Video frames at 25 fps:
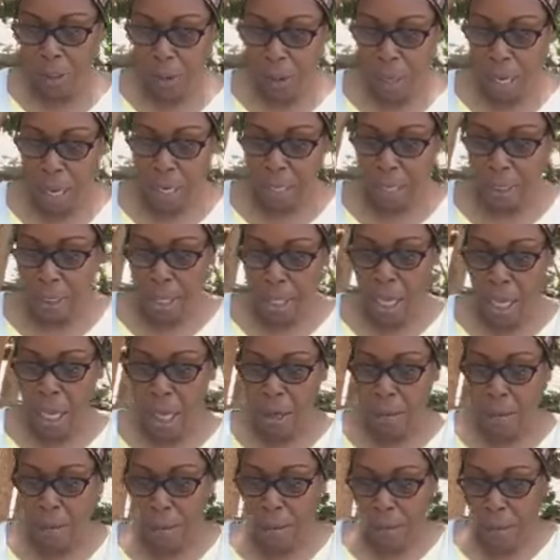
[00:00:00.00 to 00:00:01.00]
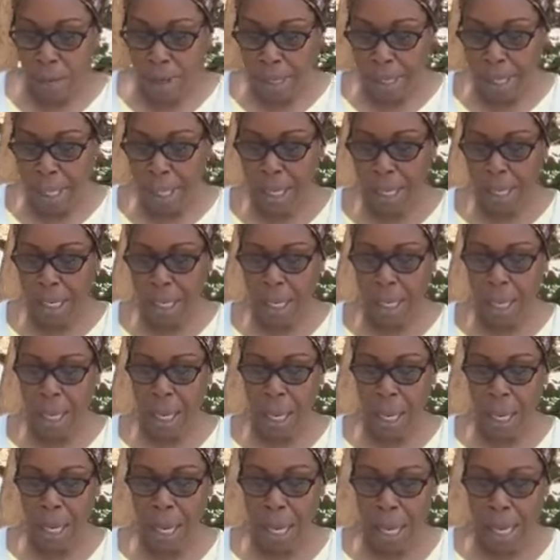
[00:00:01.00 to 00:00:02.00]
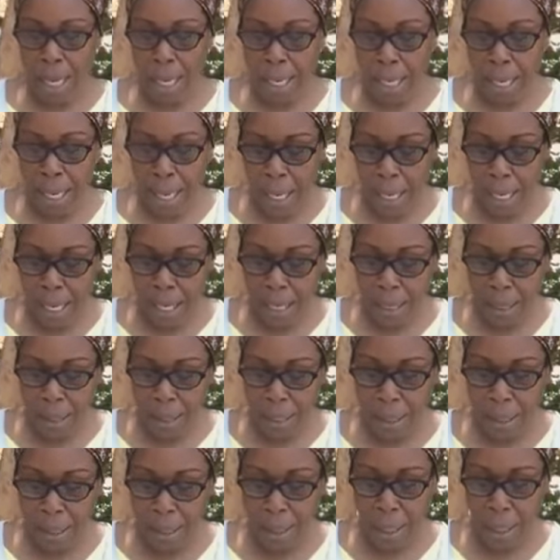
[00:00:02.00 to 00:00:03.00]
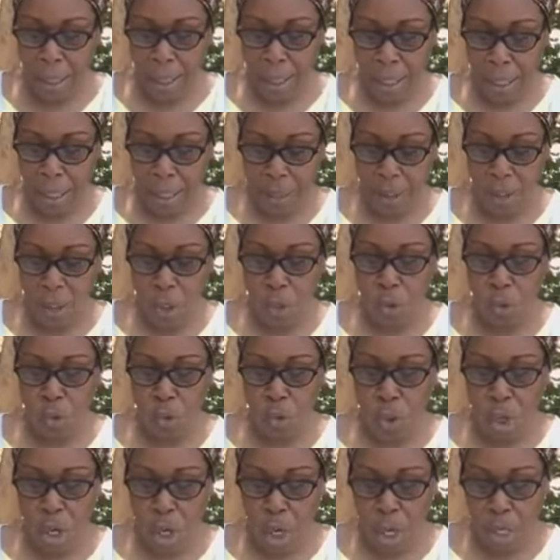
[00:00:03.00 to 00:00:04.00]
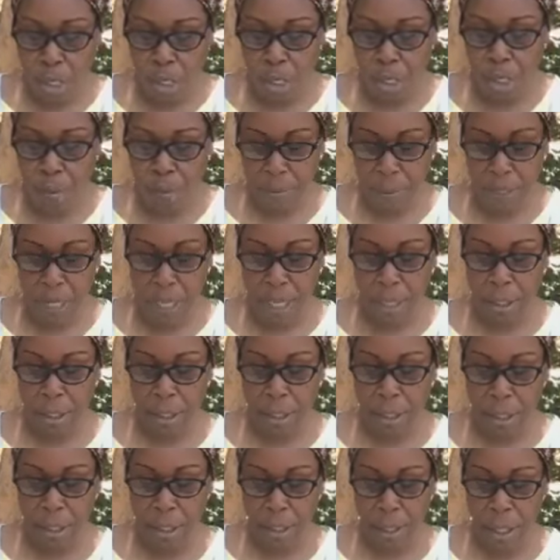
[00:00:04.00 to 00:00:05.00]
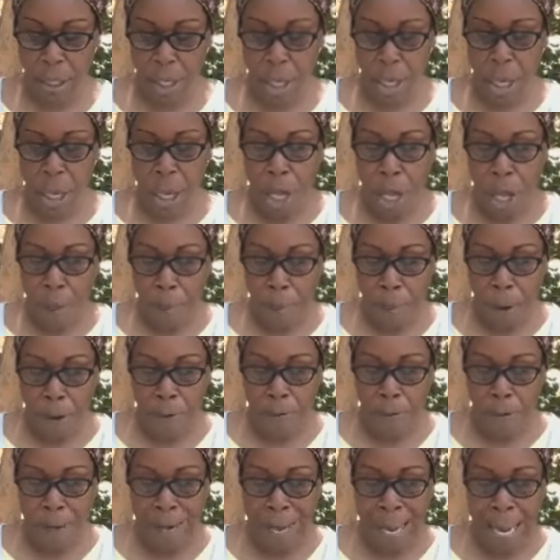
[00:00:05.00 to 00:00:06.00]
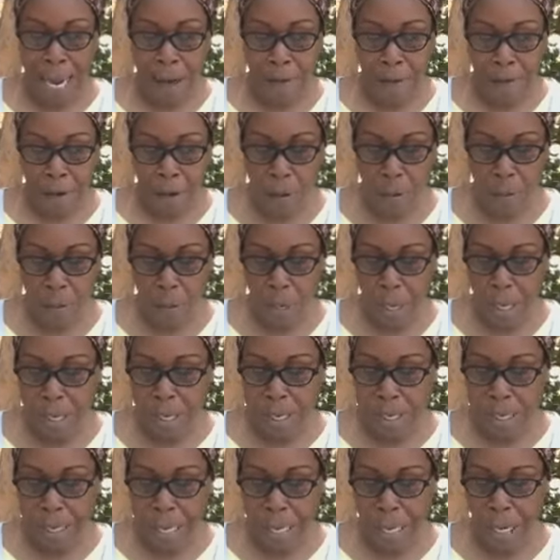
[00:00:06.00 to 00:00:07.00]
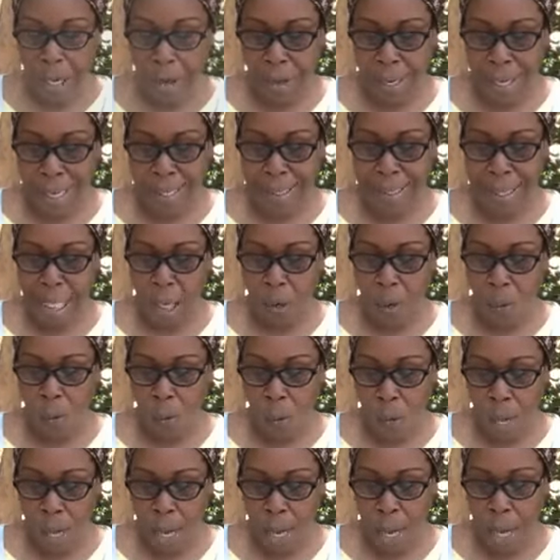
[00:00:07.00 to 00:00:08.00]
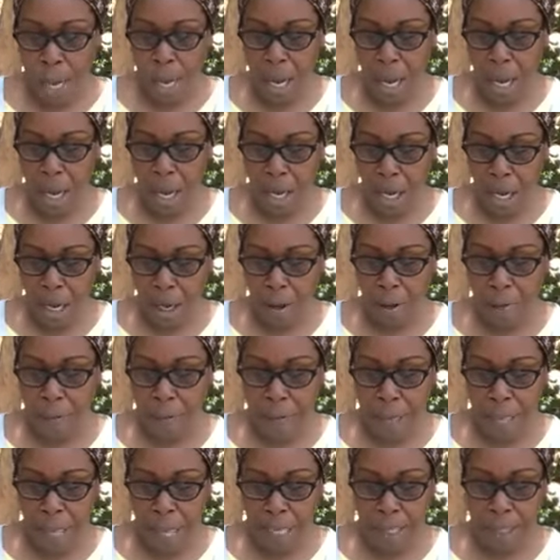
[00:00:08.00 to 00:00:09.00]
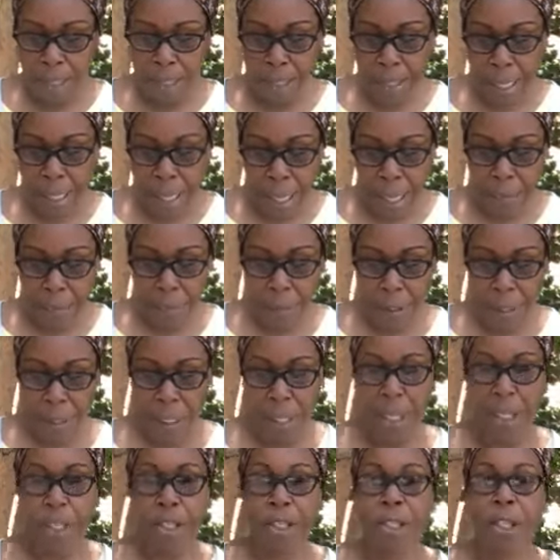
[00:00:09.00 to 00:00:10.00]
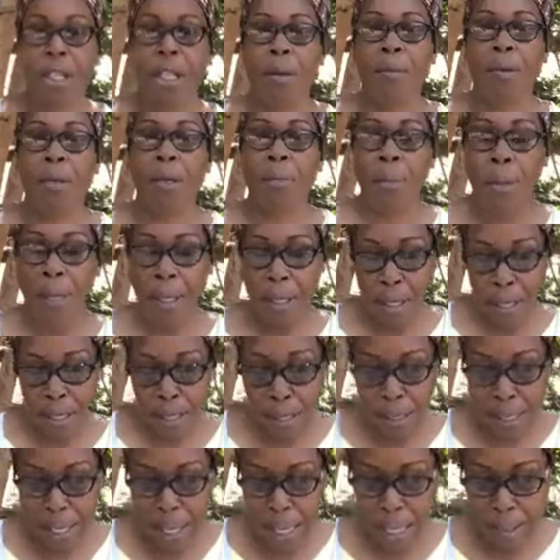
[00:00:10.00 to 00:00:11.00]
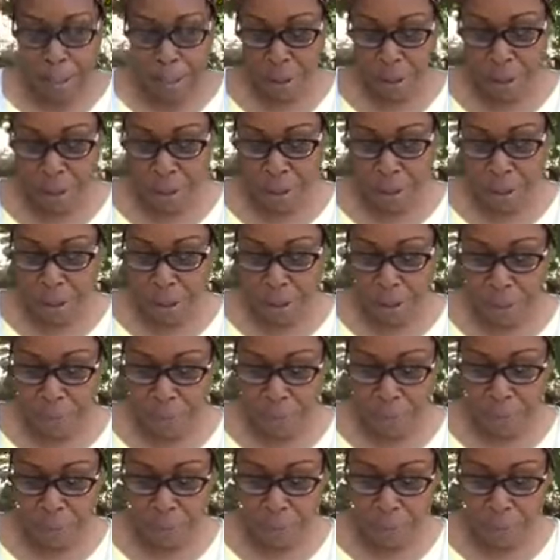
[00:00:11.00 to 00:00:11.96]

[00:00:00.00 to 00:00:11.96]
Christ, bringing against us strong temptation. But for everyone, there is a way of escape. Let me repeat these last two.